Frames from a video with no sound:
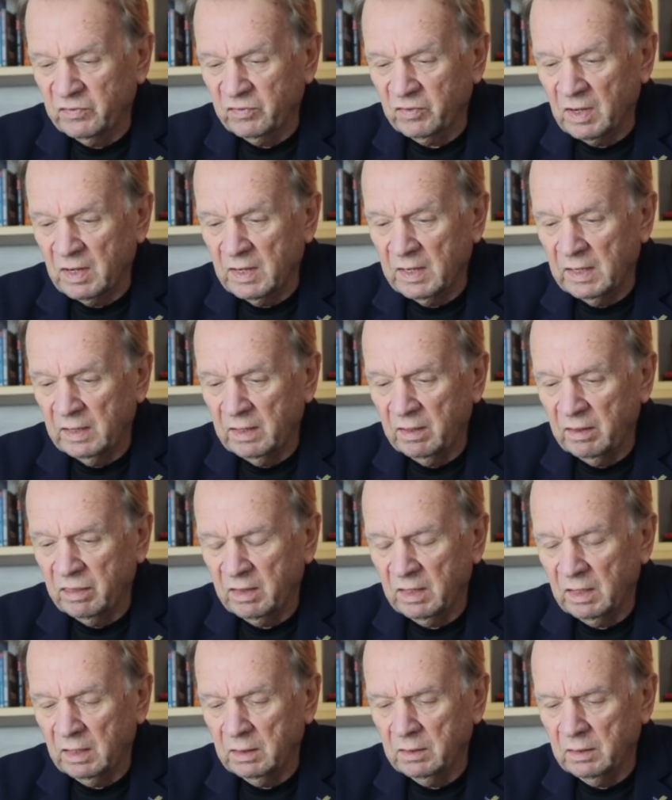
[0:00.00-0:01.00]
it's got
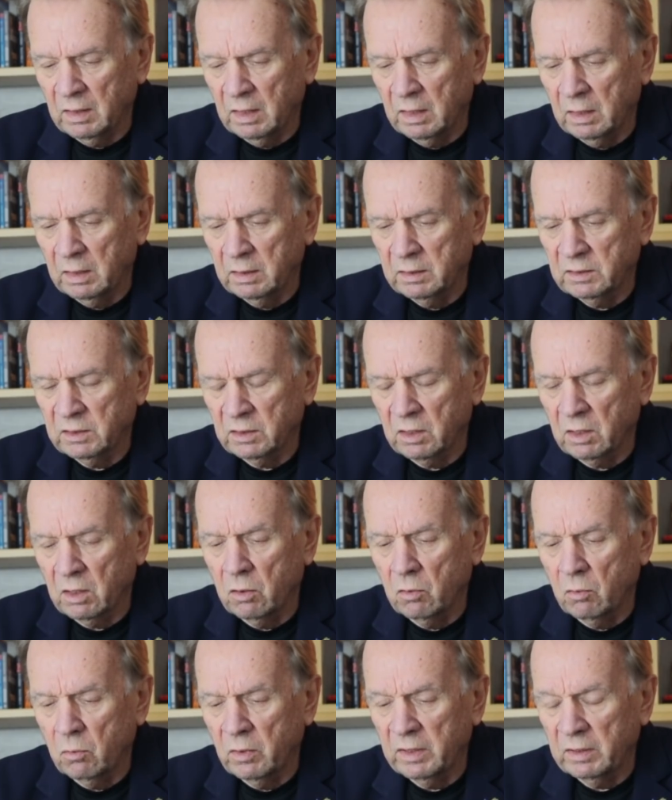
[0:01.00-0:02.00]
anything uh, to
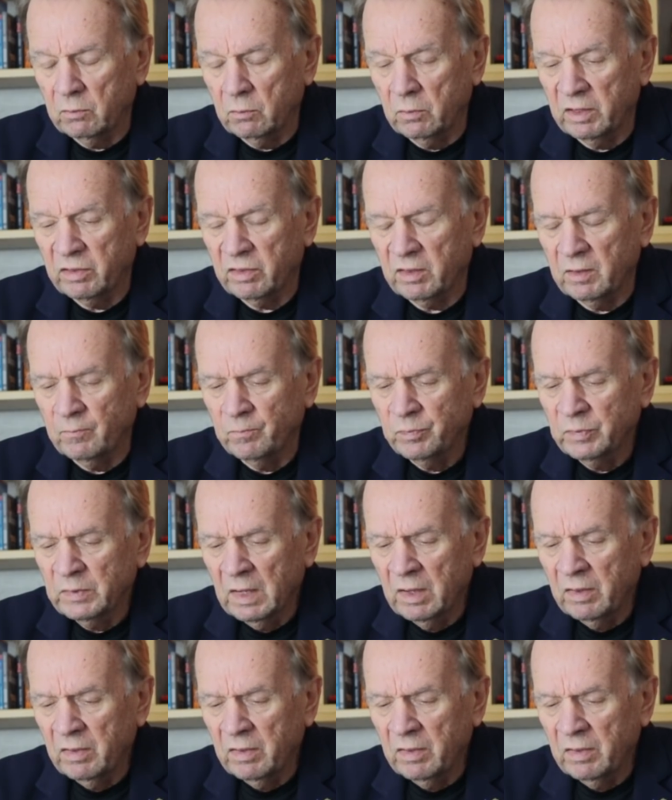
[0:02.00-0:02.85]
go with, with, it.